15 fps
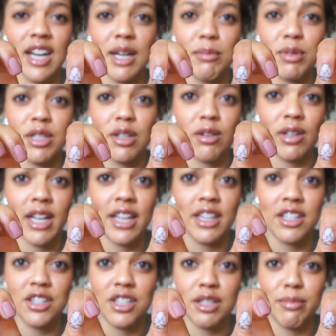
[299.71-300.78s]
I'm so glad
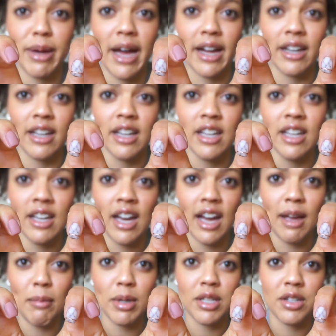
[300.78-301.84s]
that she's back.
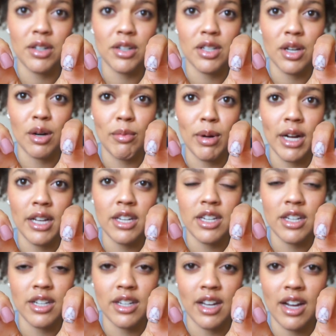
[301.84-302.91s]
I missed her so
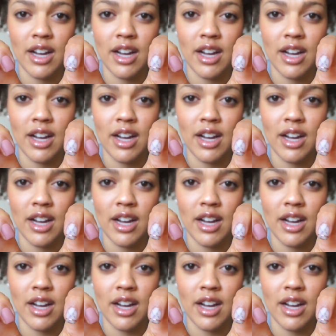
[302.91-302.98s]
much.